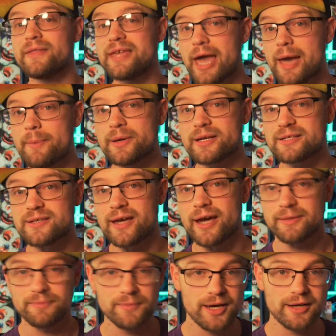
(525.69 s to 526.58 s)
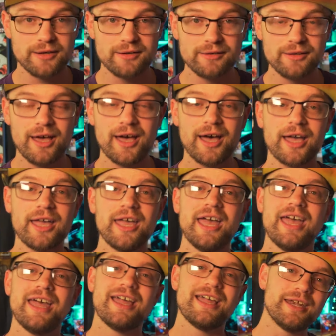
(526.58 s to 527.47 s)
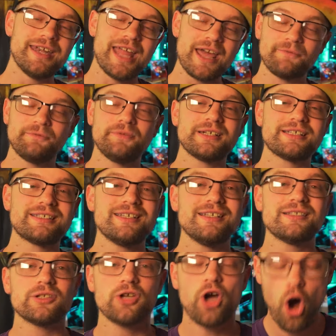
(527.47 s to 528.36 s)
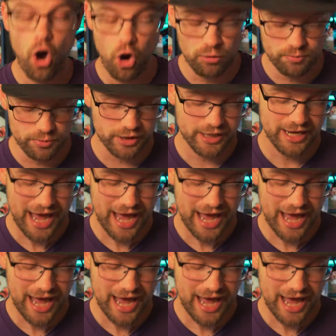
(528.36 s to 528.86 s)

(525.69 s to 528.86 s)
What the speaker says: the Epix side, not gonna lie. Netflix's Cobra